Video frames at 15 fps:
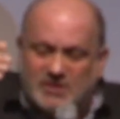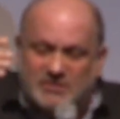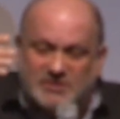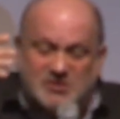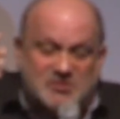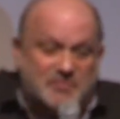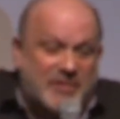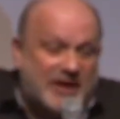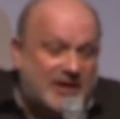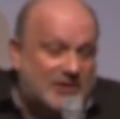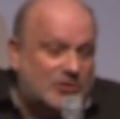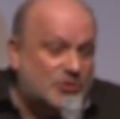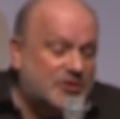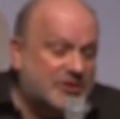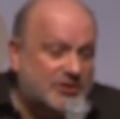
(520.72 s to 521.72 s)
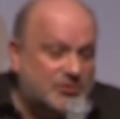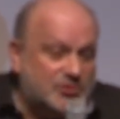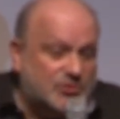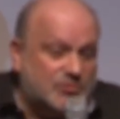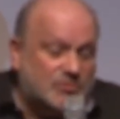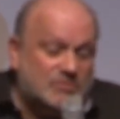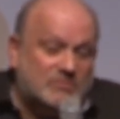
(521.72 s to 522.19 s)
this man looking at
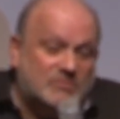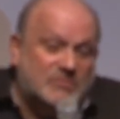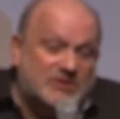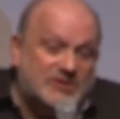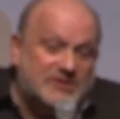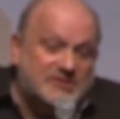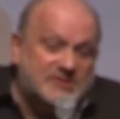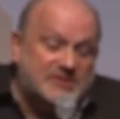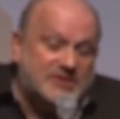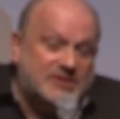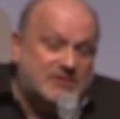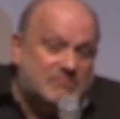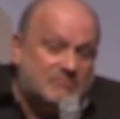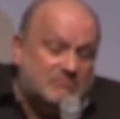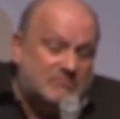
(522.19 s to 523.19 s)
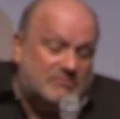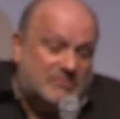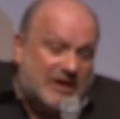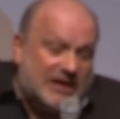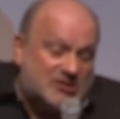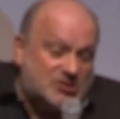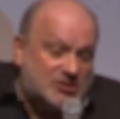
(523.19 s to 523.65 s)
you. Is he
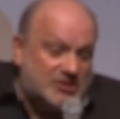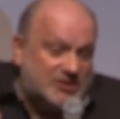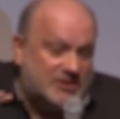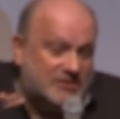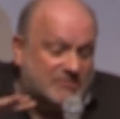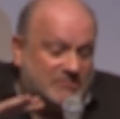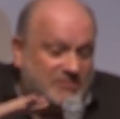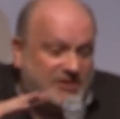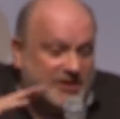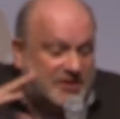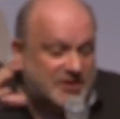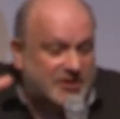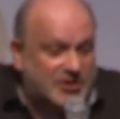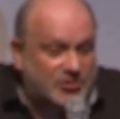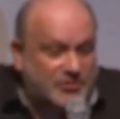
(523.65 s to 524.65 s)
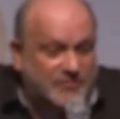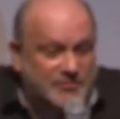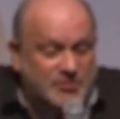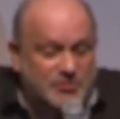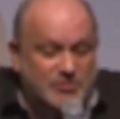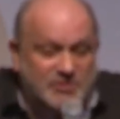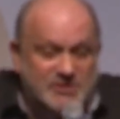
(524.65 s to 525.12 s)
actually taking care of
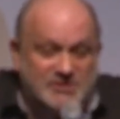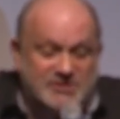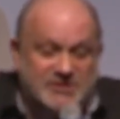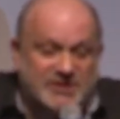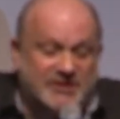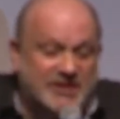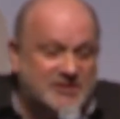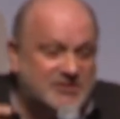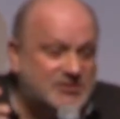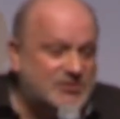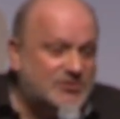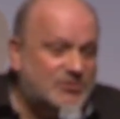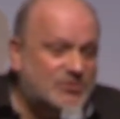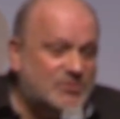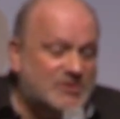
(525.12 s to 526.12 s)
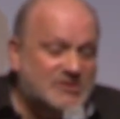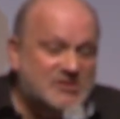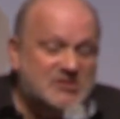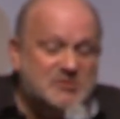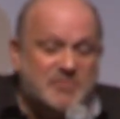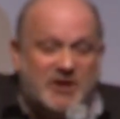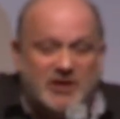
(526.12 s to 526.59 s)
you? Is he against you? Is he
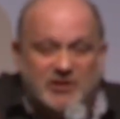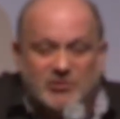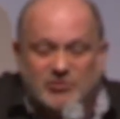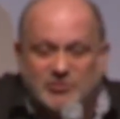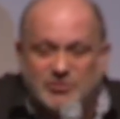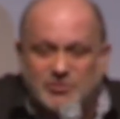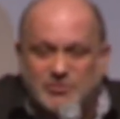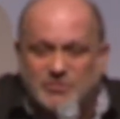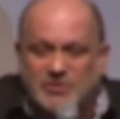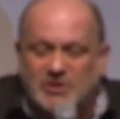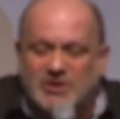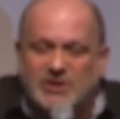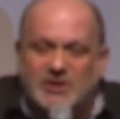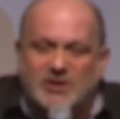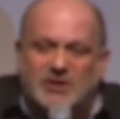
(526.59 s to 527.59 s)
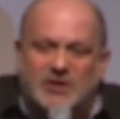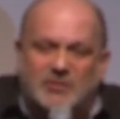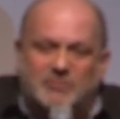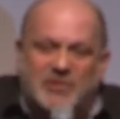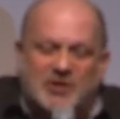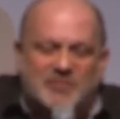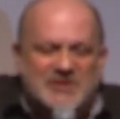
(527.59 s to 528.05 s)
spying on you?
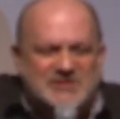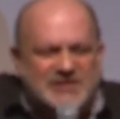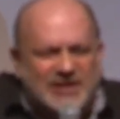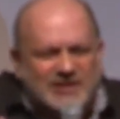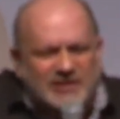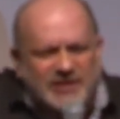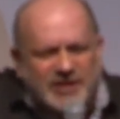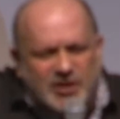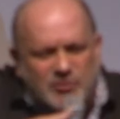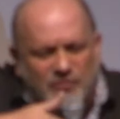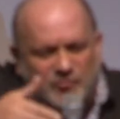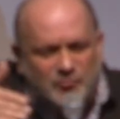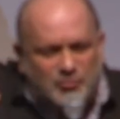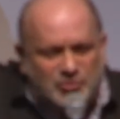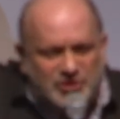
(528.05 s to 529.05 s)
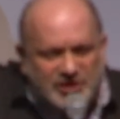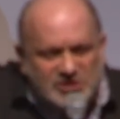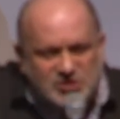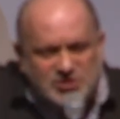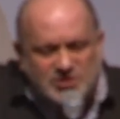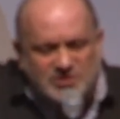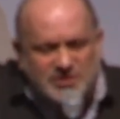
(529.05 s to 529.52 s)
Maybe it's that layer of
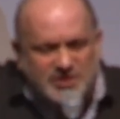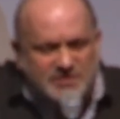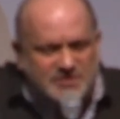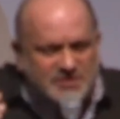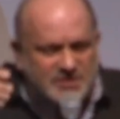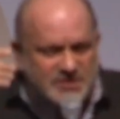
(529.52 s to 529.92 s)
protection that